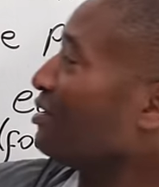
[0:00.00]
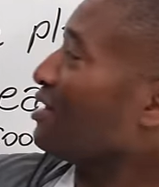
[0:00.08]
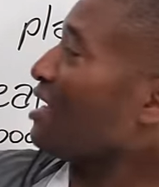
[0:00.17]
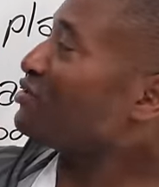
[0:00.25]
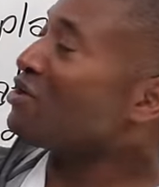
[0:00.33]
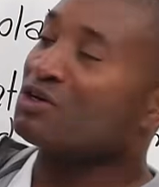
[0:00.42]

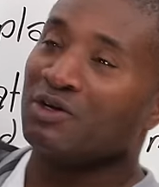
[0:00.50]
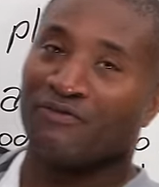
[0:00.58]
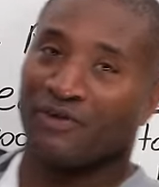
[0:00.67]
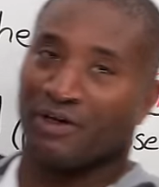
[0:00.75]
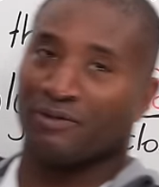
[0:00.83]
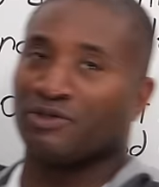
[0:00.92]
That's not good
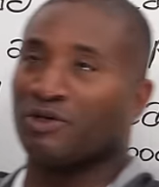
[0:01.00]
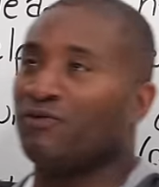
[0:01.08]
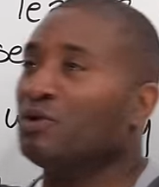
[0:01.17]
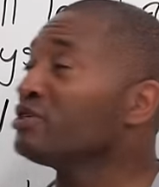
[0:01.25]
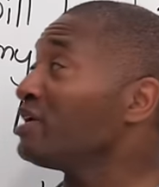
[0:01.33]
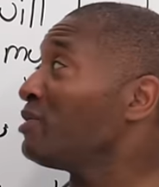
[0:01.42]
for you. So if
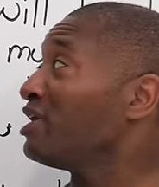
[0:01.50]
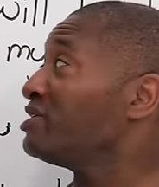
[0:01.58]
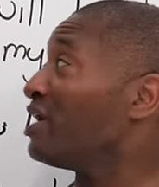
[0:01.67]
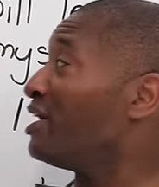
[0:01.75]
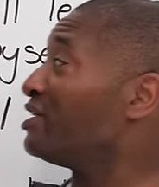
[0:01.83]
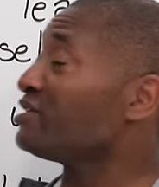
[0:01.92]
you say my
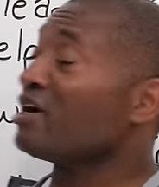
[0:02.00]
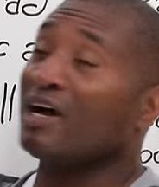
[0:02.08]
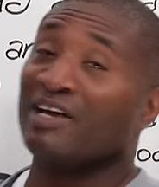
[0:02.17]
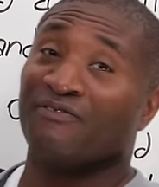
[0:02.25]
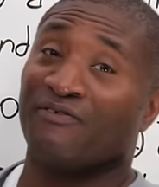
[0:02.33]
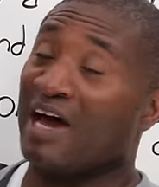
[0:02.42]
diet is
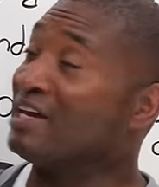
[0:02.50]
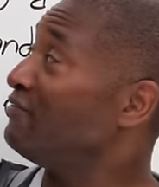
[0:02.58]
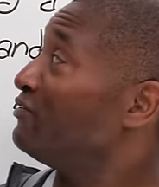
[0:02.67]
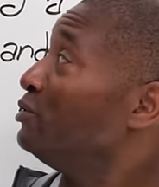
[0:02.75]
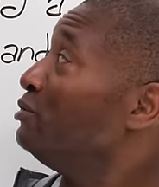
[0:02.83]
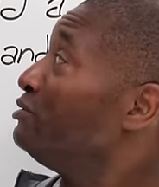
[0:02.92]
high in fatty
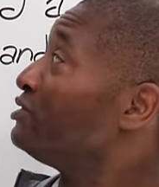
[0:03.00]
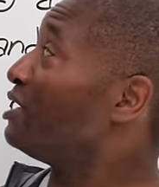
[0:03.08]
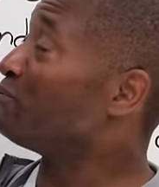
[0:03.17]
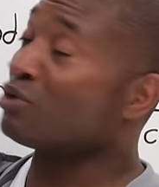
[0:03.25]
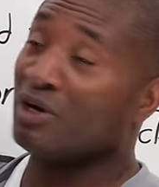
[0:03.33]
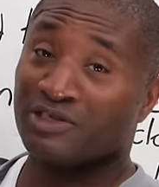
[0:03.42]
foods
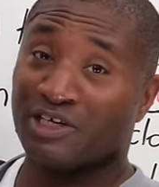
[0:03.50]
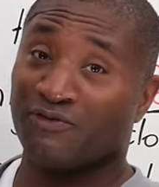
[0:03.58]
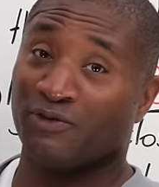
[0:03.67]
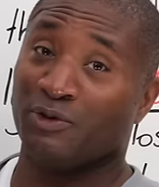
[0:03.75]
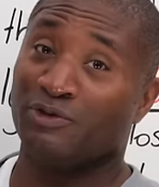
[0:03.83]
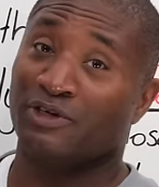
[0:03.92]
and processed
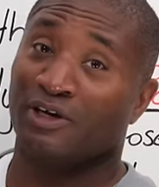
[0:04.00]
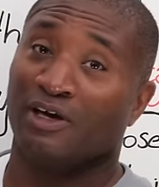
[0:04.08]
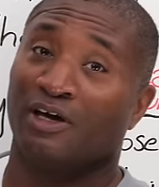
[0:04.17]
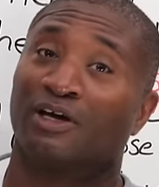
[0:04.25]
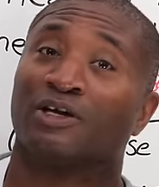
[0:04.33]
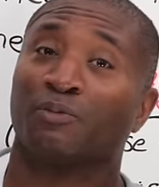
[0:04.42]
foods,
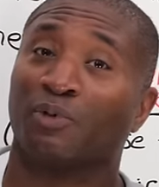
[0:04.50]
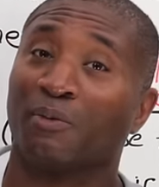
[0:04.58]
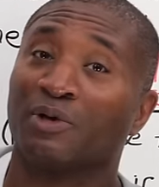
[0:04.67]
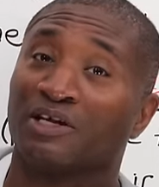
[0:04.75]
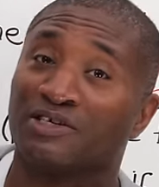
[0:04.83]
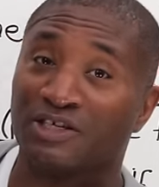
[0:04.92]
you're
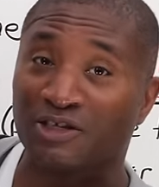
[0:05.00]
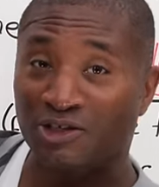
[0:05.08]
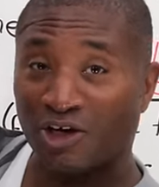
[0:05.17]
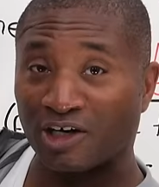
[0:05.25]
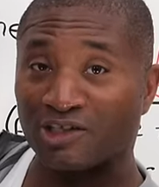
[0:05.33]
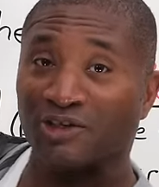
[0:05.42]
probably going to see the
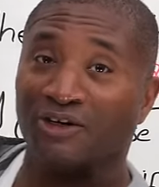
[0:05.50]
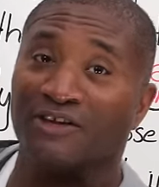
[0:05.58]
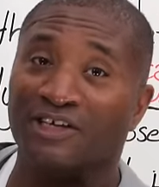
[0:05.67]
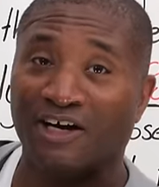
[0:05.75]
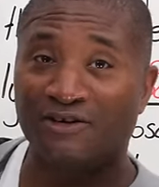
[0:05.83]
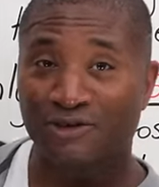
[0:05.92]
doctor
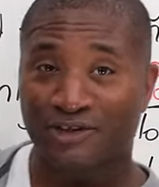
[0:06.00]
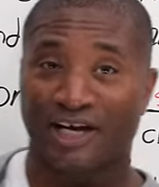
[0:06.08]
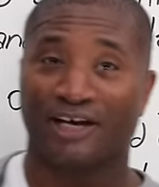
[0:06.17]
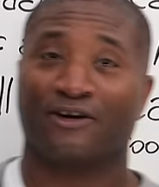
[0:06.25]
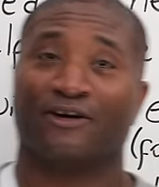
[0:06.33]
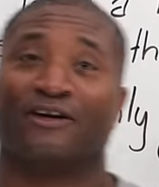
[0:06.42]
and the
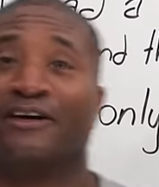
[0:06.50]
undertaker.